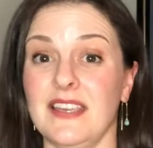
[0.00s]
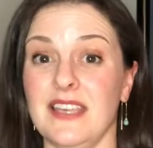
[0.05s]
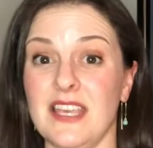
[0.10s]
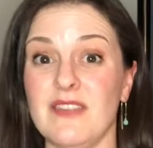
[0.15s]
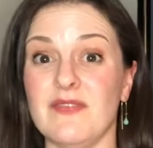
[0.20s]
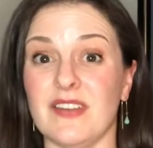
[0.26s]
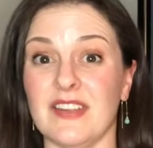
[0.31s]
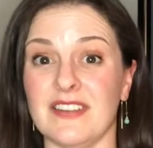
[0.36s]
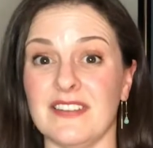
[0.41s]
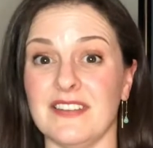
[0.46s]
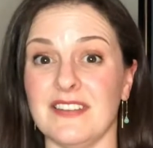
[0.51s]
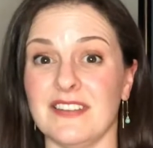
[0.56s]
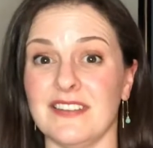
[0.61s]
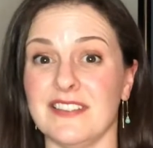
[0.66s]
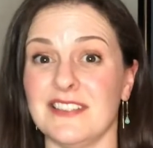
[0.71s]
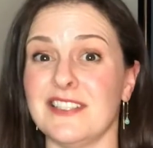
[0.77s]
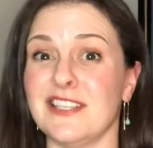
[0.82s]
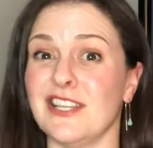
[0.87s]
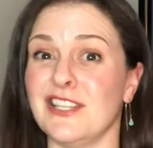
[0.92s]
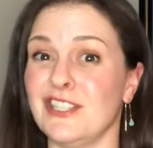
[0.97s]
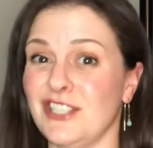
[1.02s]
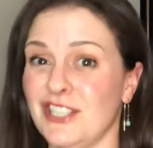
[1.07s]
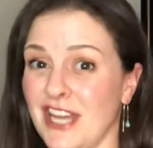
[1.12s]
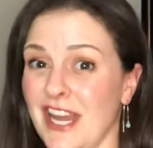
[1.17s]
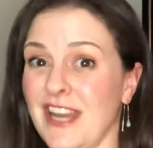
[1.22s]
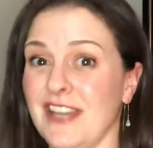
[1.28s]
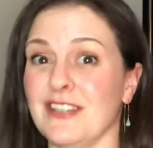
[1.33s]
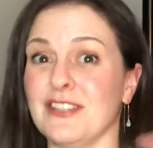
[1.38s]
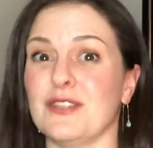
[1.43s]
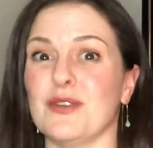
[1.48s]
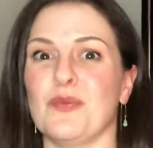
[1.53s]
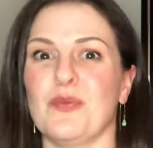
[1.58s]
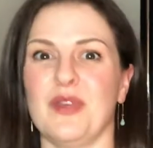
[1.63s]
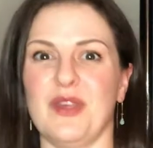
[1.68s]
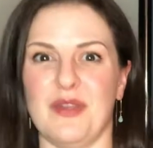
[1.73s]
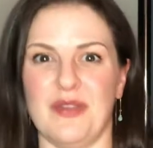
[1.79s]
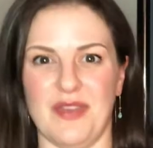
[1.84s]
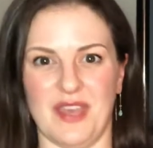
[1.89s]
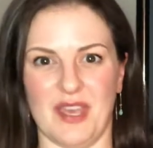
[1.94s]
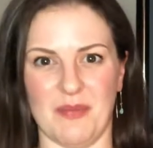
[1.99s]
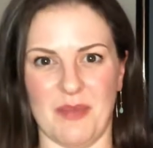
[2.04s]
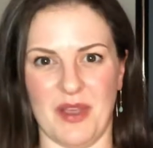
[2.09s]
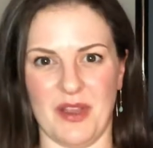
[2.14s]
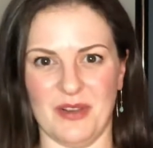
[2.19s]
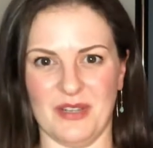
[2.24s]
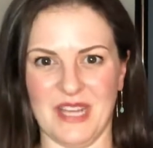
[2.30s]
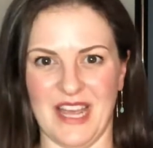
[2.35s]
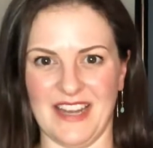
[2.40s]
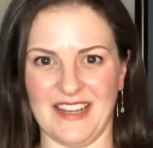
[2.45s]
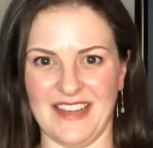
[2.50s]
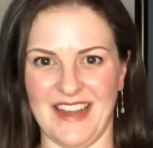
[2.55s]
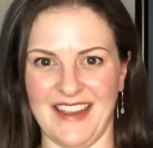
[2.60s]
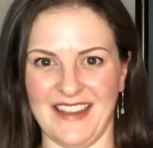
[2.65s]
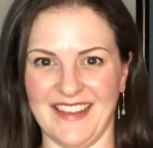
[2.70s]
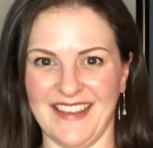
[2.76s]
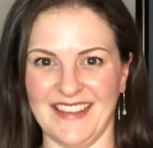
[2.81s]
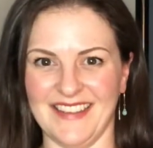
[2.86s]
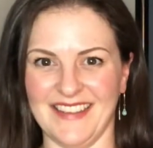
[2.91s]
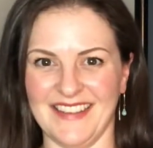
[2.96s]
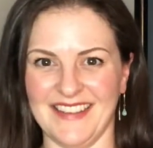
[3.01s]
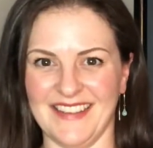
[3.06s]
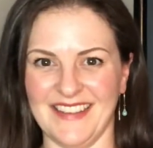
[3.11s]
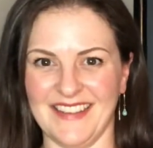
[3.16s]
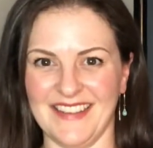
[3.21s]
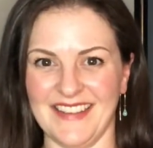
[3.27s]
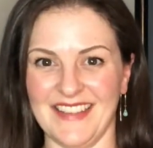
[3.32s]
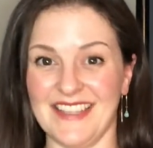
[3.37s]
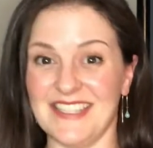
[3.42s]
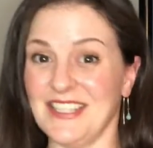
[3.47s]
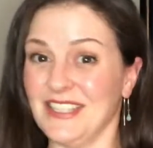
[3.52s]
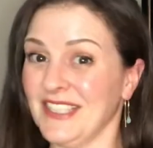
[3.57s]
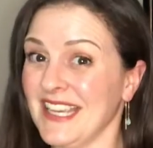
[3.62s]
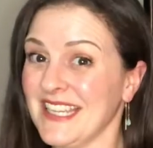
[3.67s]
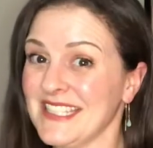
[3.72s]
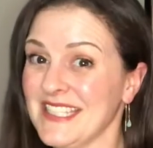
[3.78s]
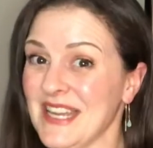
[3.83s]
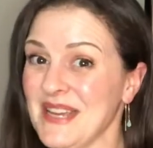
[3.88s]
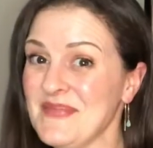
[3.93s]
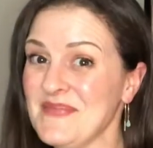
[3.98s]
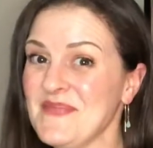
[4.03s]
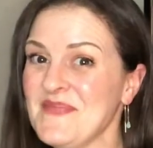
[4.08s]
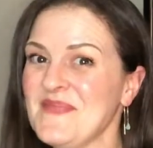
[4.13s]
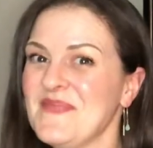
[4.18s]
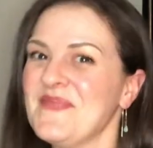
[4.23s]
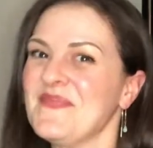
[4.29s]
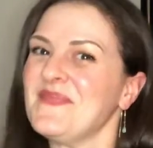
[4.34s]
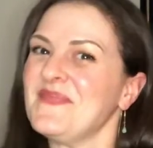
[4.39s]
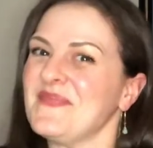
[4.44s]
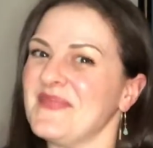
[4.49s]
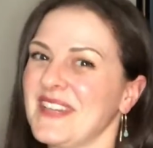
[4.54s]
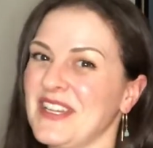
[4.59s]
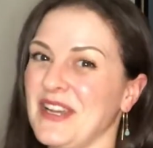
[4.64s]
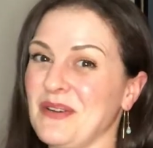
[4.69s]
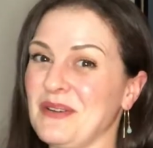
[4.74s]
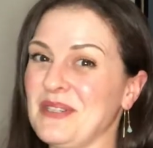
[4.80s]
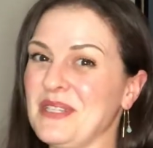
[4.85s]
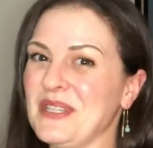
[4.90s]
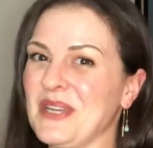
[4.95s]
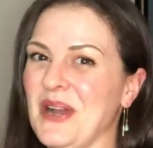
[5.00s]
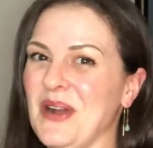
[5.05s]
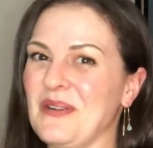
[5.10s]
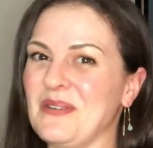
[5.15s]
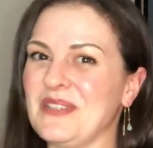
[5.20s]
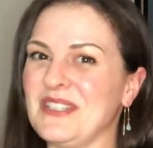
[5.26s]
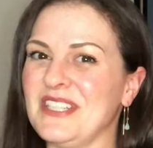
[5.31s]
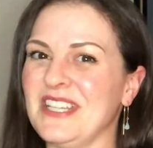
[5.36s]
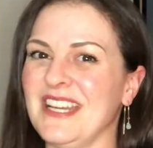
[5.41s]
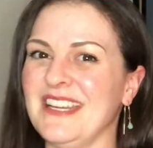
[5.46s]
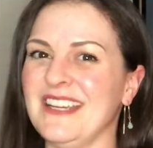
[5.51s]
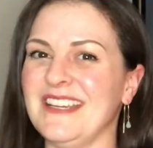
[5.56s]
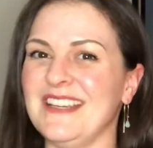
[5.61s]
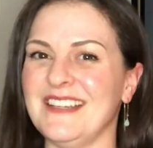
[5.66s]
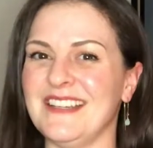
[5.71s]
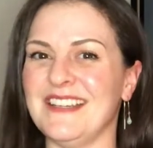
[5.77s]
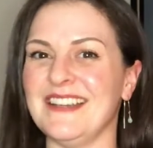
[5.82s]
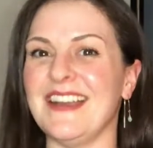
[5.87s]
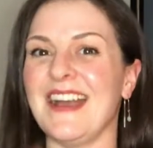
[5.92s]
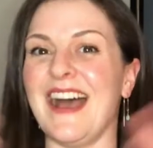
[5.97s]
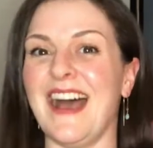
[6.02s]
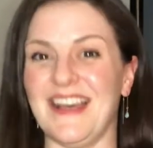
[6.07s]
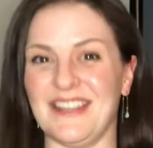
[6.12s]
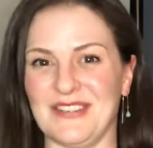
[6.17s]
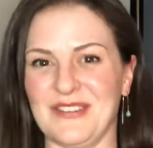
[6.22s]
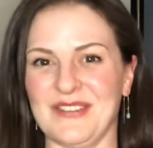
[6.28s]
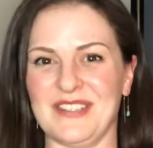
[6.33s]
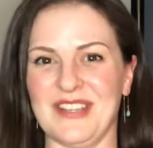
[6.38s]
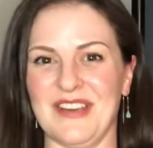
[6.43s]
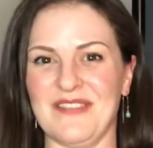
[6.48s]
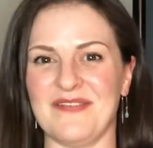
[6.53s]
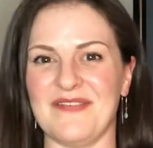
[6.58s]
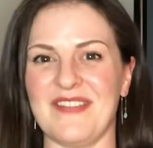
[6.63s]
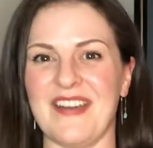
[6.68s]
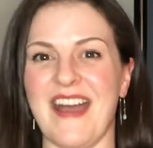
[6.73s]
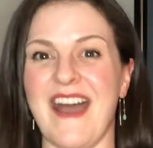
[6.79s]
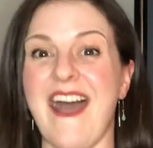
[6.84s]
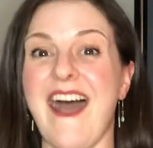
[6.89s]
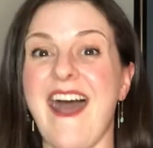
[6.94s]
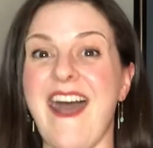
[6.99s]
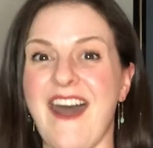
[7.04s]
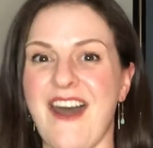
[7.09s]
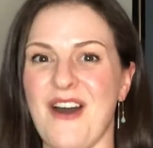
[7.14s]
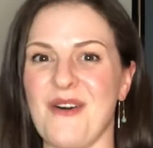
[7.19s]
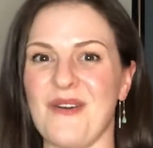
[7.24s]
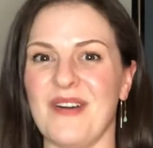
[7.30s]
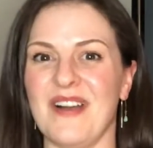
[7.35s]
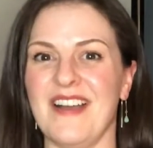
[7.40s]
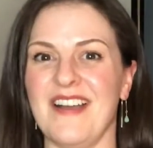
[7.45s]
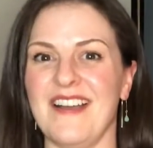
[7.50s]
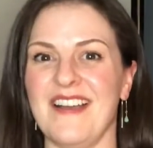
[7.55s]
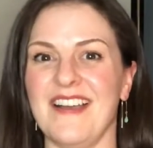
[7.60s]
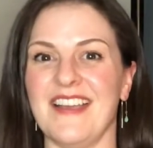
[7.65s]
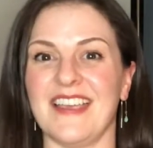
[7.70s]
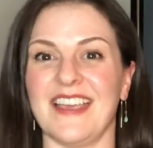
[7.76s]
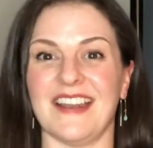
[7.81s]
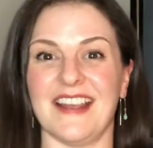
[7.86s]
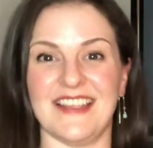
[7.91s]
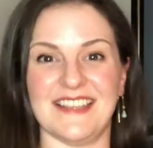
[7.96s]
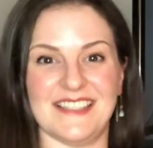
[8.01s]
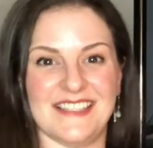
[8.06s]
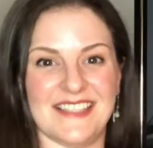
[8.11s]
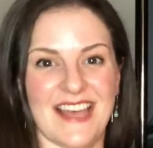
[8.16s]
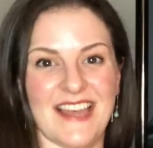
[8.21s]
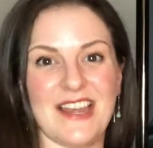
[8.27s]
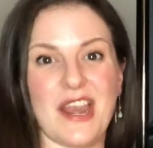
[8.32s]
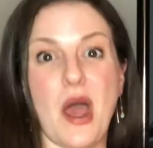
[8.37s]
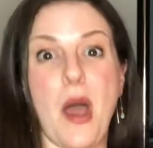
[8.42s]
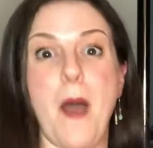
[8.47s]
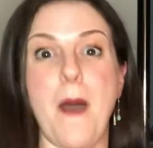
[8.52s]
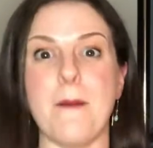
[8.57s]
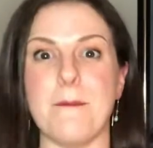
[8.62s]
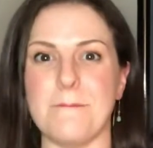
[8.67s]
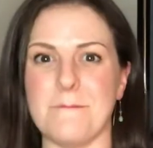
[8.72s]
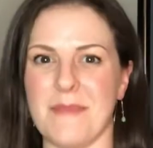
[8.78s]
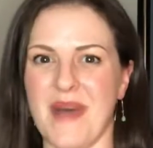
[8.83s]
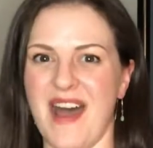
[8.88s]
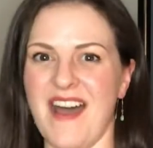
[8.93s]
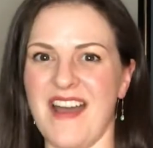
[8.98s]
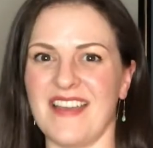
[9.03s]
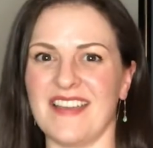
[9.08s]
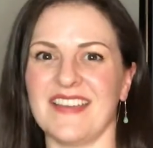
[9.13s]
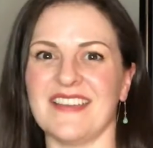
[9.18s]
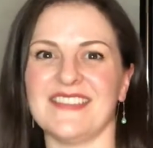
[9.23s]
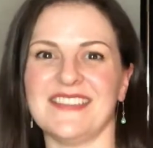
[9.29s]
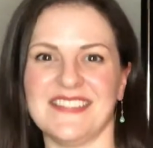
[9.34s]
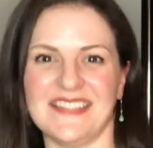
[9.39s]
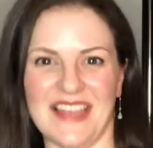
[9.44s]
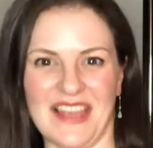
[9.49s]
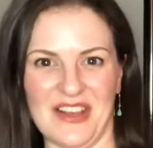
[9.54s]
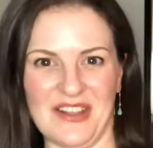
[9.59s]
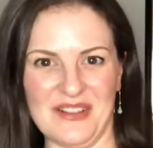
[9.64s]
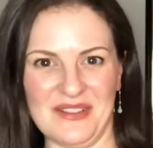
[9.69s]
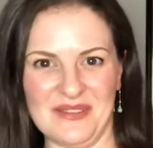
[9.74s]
even to change what you think about your technique. Until next time, coach to coach, ask yourself, how can I set my sail?